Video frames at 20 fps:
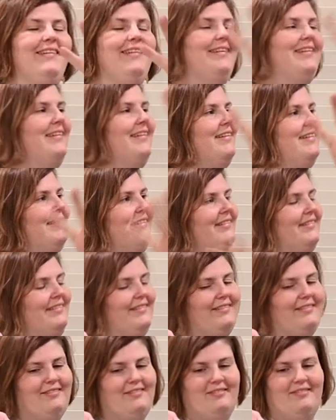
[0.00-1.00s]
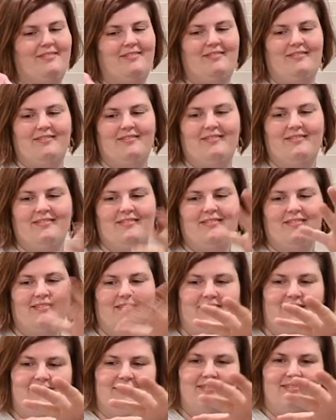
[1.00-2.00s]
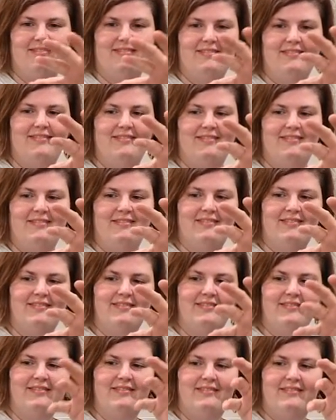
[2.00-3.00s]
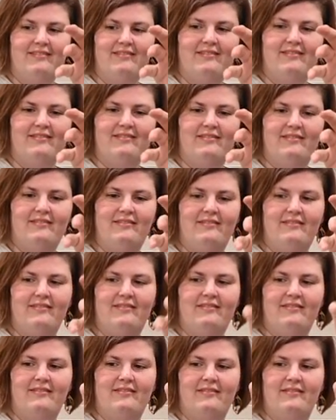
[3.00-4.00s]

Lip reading: This person isn't speaking.